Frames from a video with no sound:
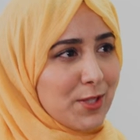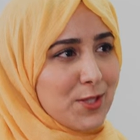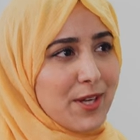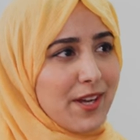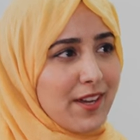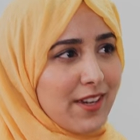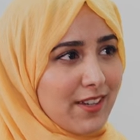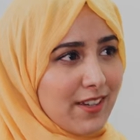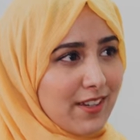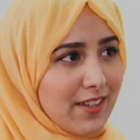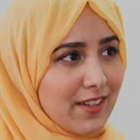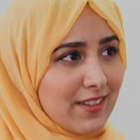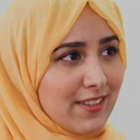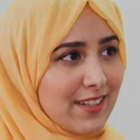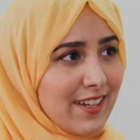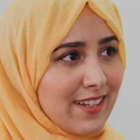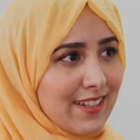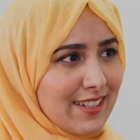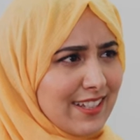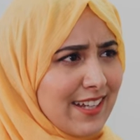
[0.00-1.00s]
to check
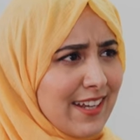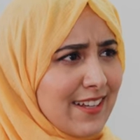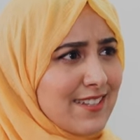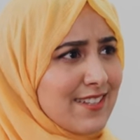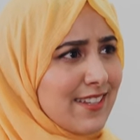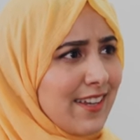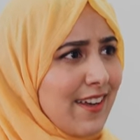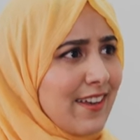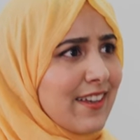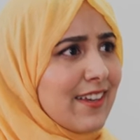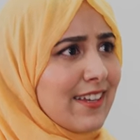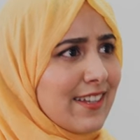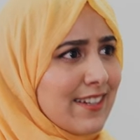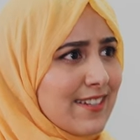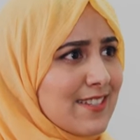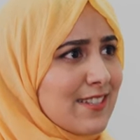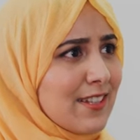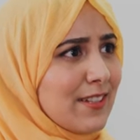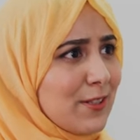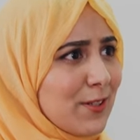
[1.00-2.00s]
that, yes, yeah, it
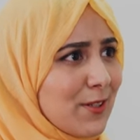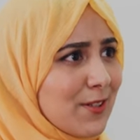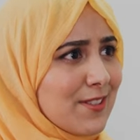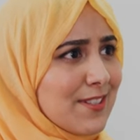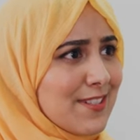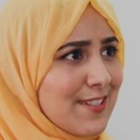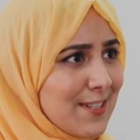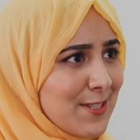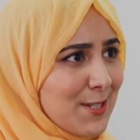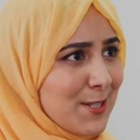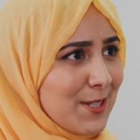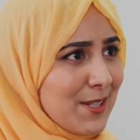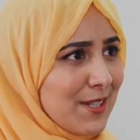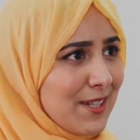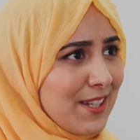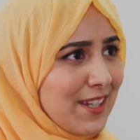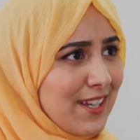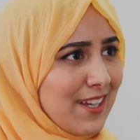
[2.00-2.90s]
is still a good decision.